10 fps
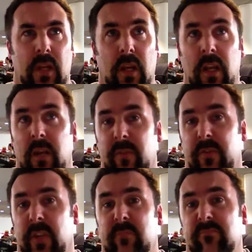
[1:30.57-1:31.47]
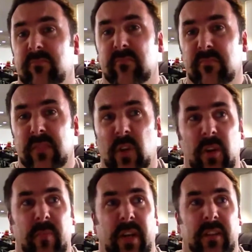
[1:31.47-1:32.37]
Number 3, learn
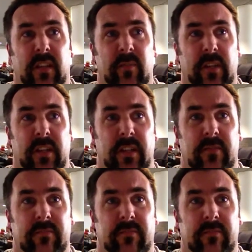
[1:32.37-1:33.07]
about the community.